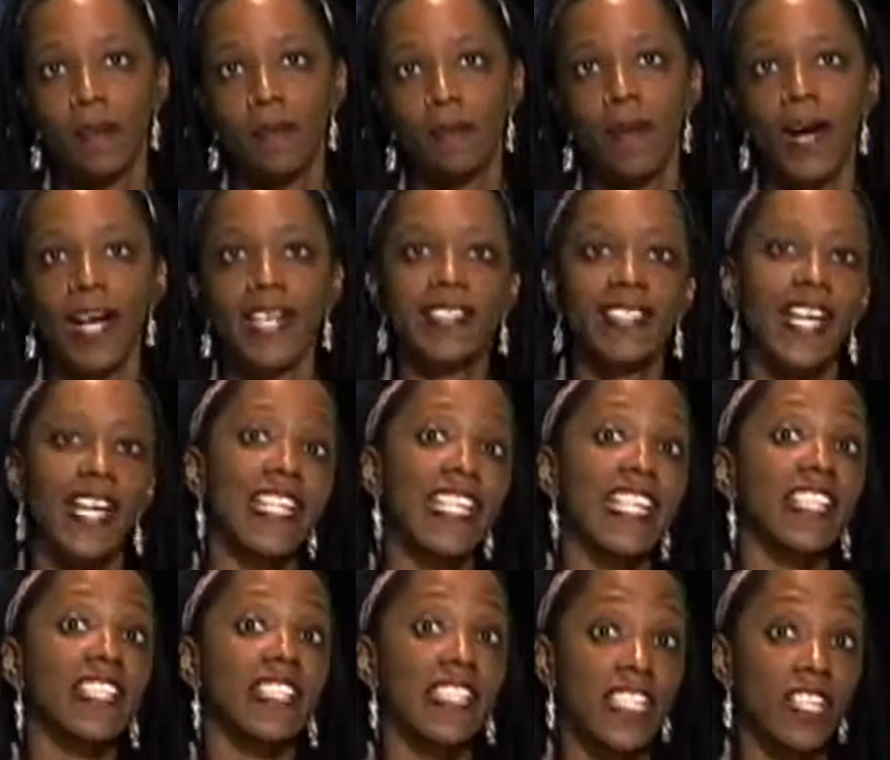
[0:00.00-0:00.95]
By
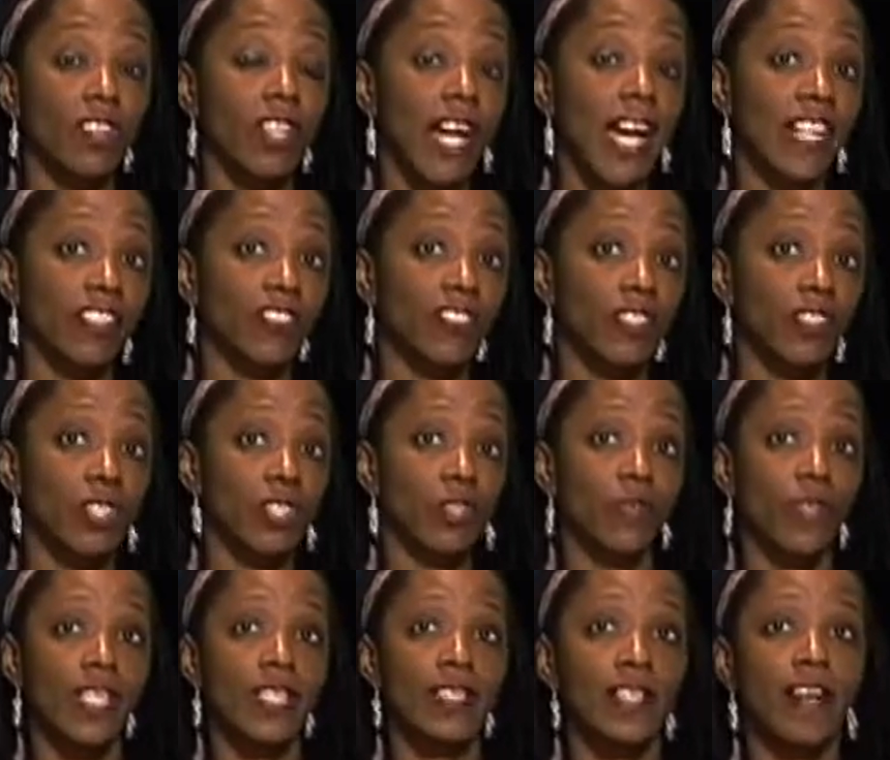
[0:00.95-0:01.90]
taking legal action, the
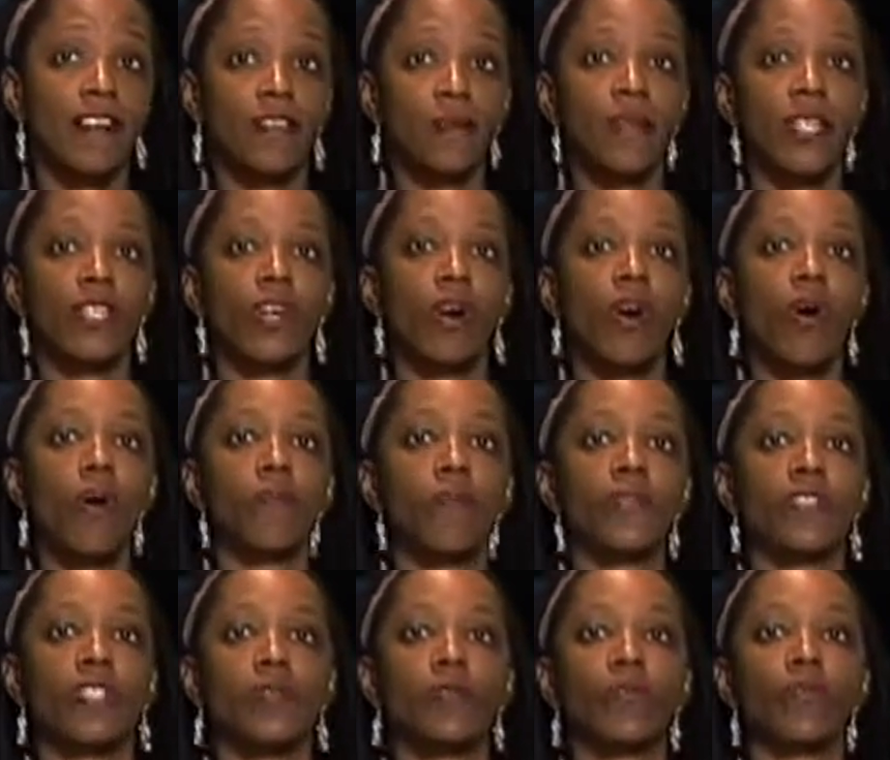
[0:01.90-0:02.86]
Greek government
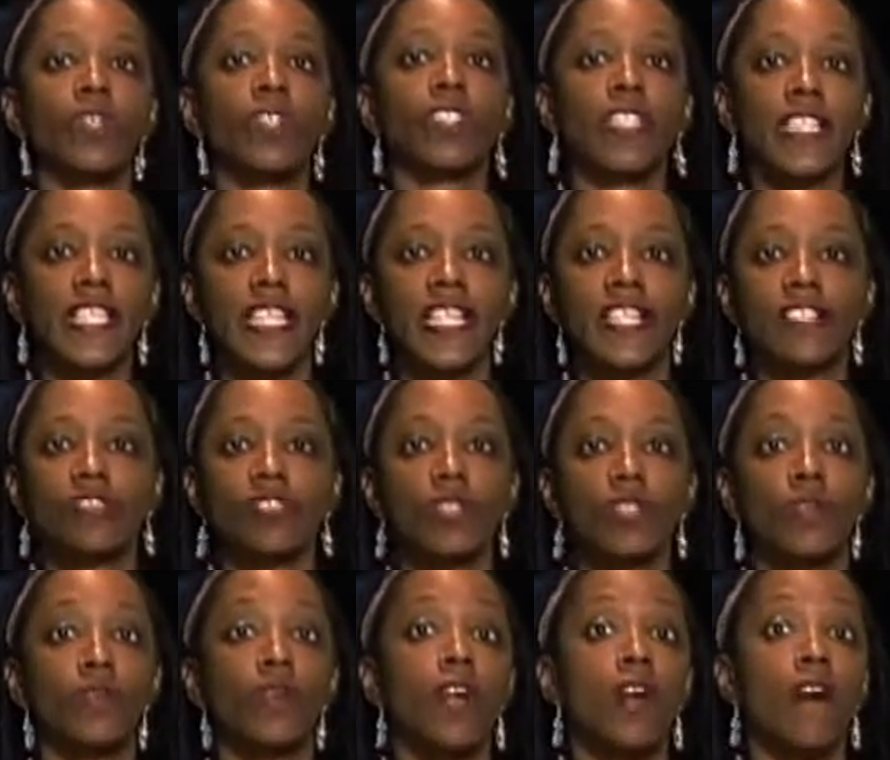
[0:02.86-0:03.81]
hopes it will lead
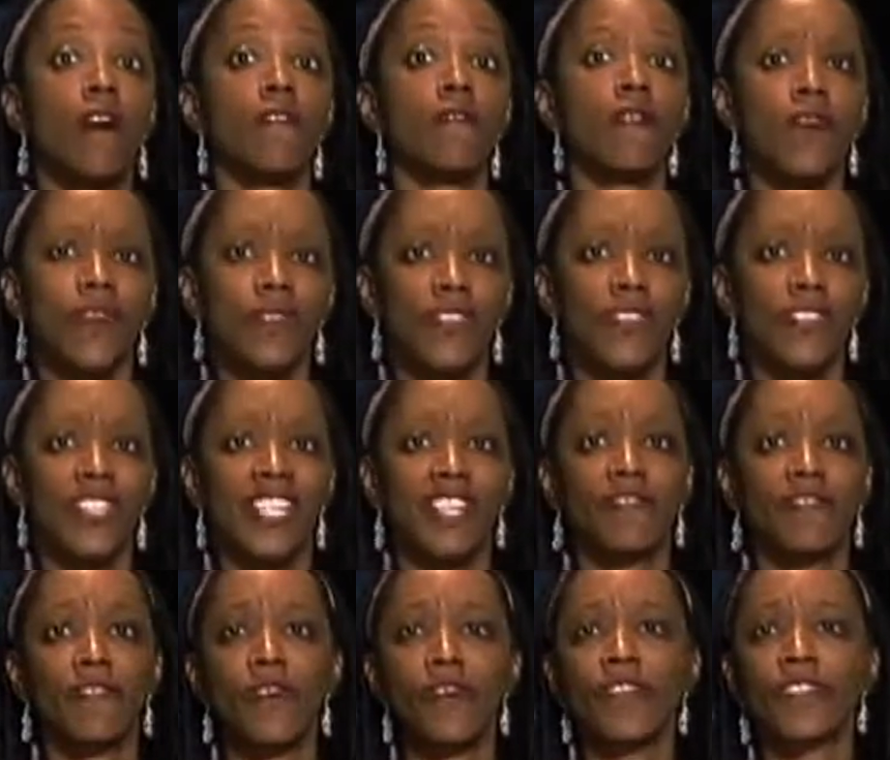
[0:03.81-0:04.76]
to
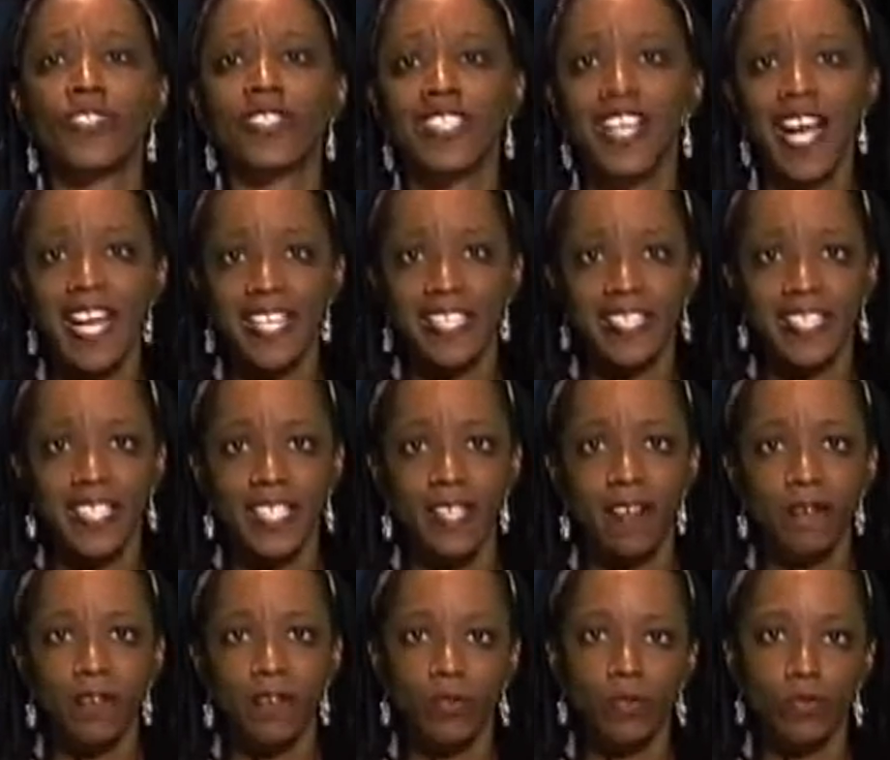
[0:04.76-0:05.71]
further tightening
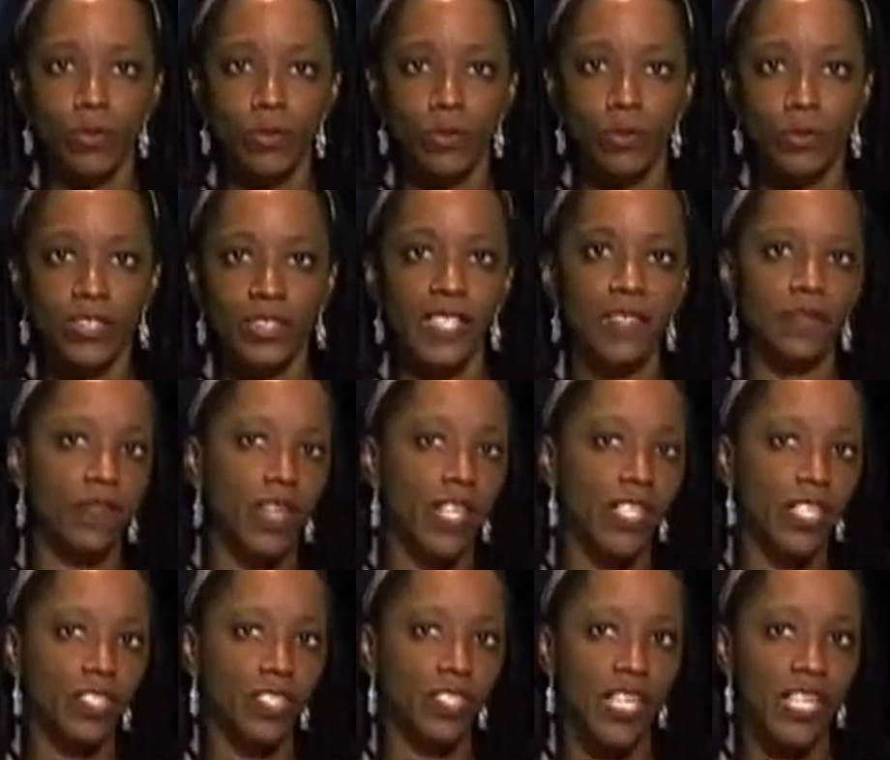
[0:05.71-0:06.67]
of the rules and
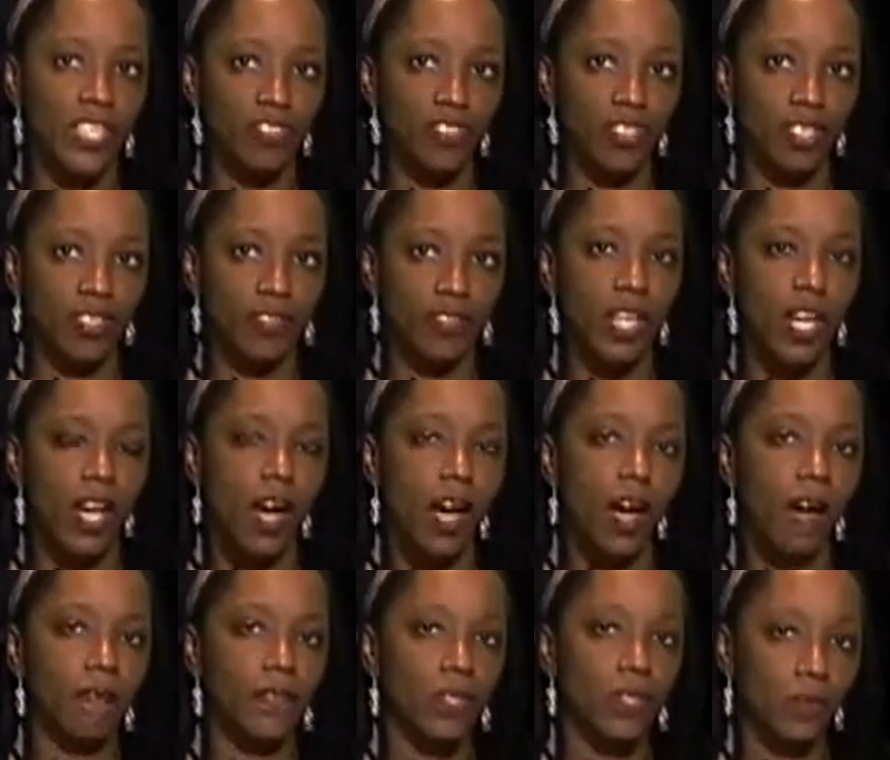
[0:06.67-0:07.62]
regulations
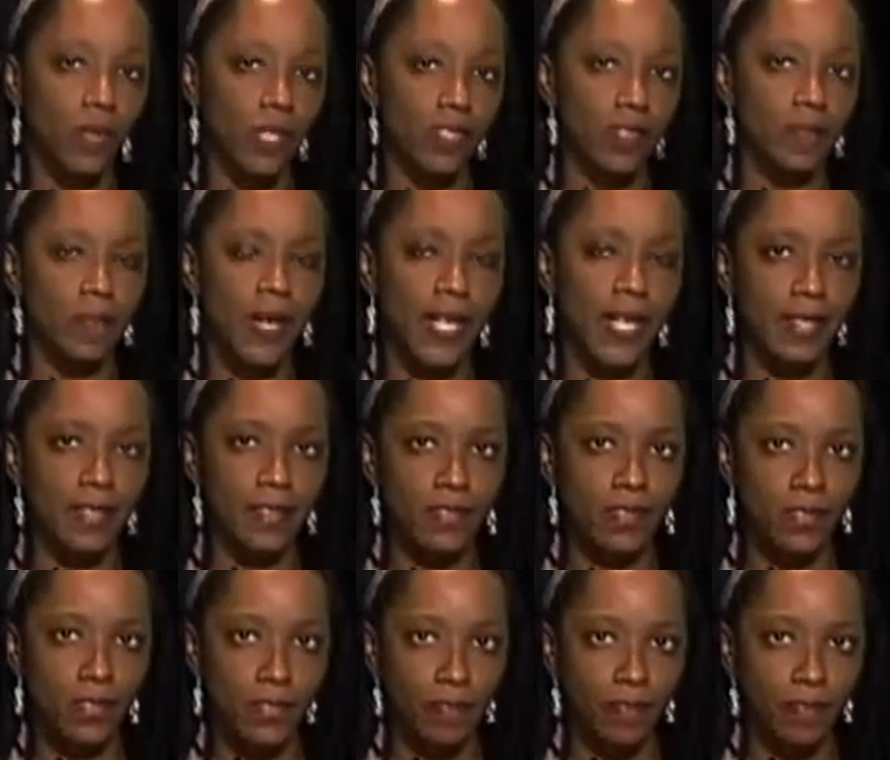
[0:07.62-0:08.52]
of U.S. banks.